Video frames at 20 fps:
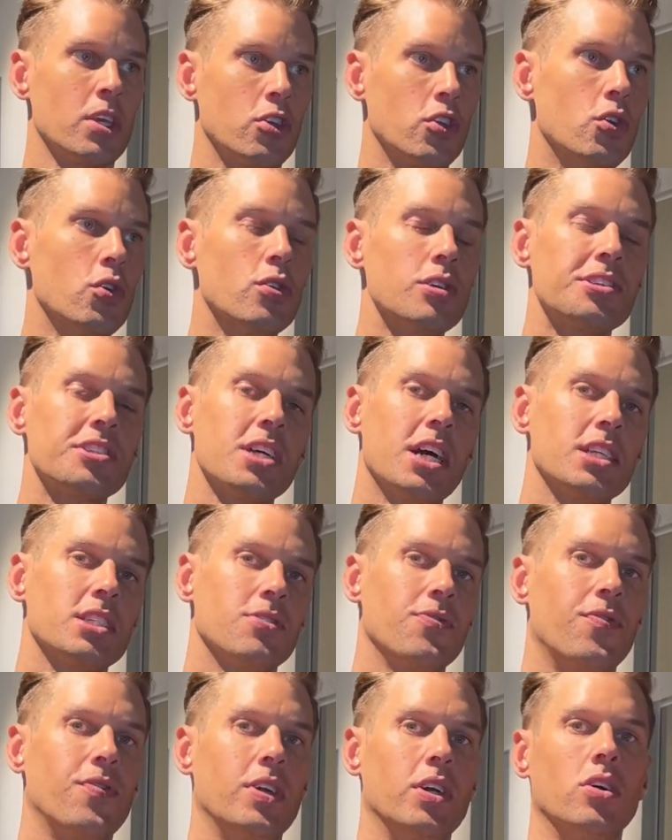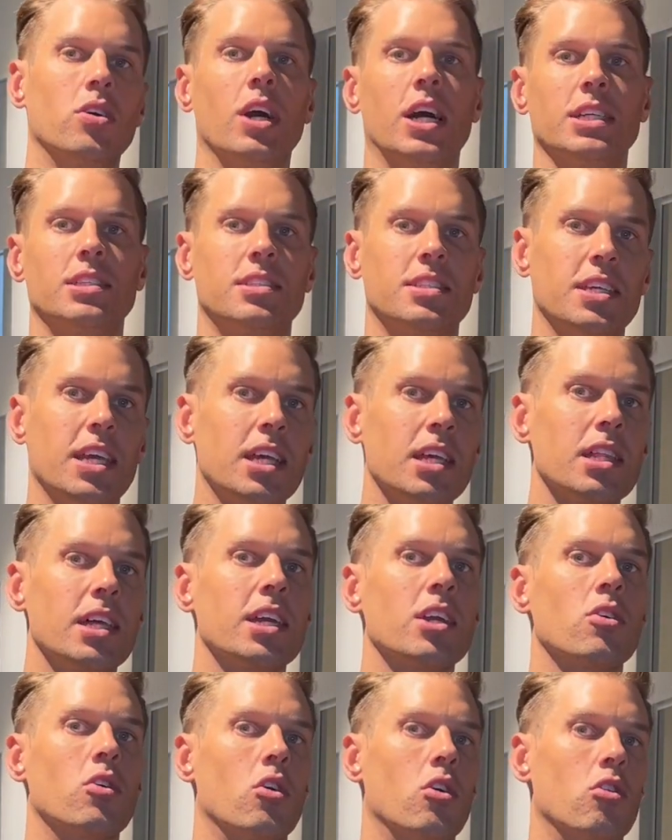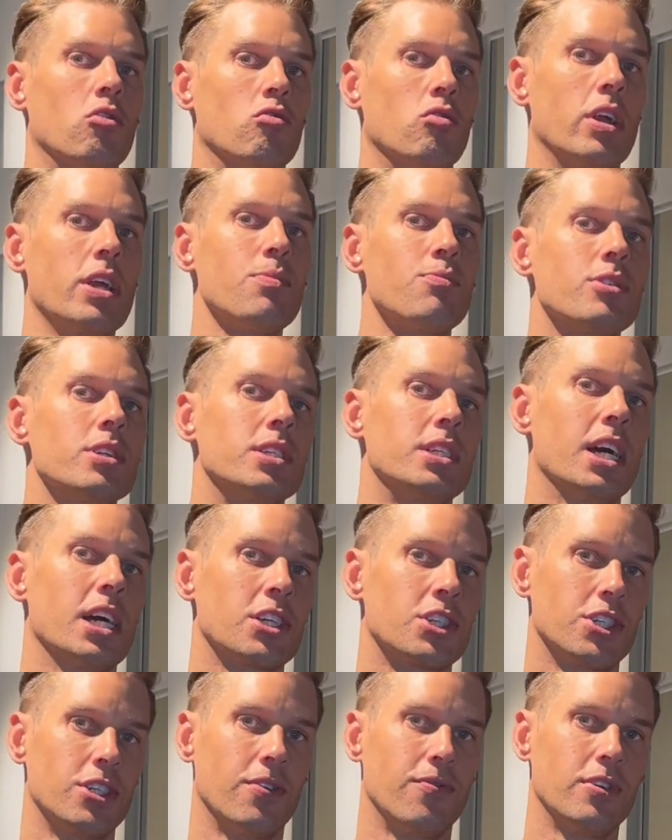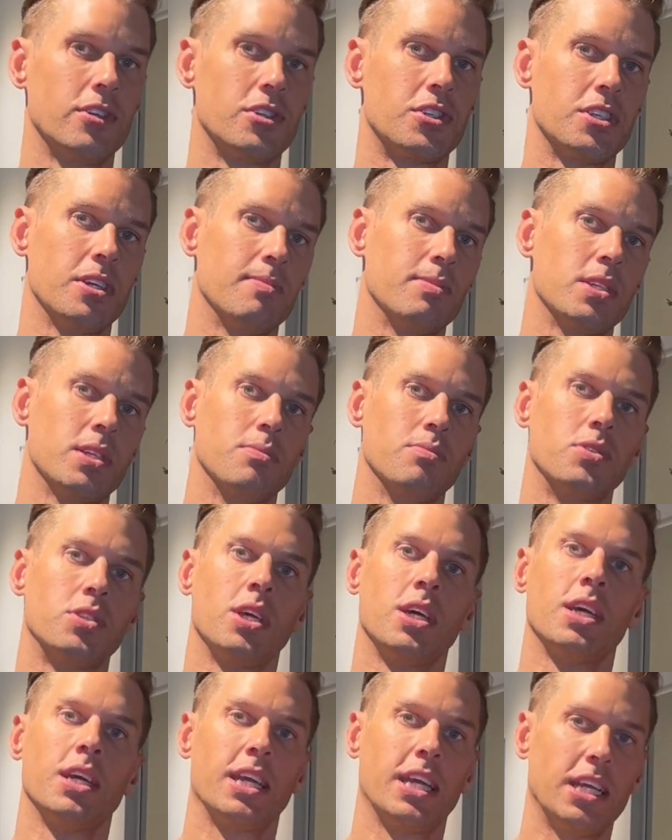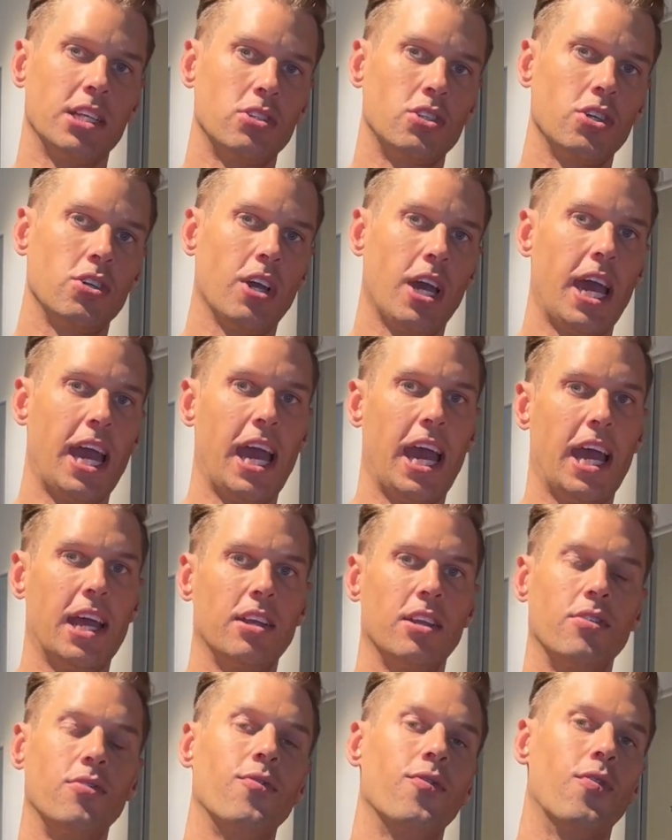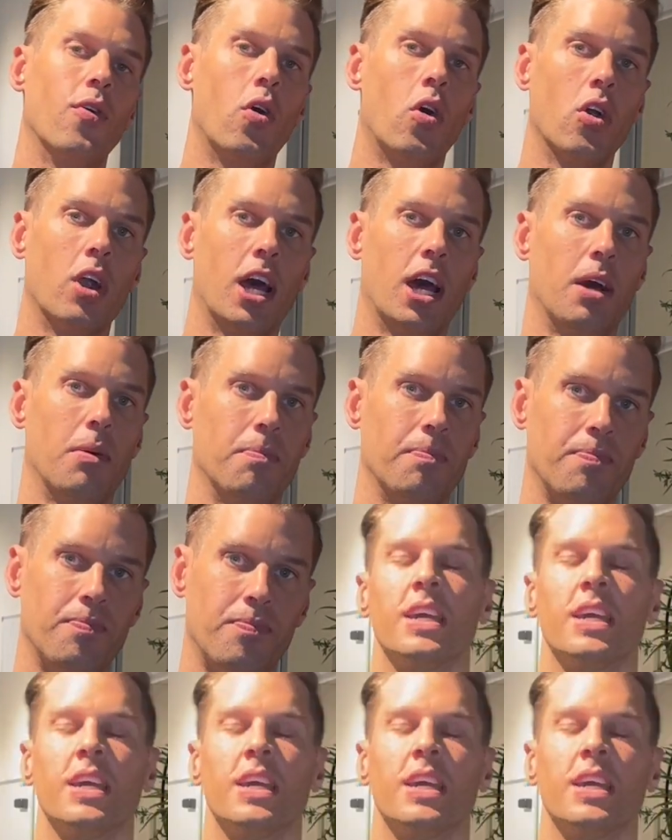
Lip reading: you'll start to feel a tingling or a reproduction of your symptoms into your hand and forearm.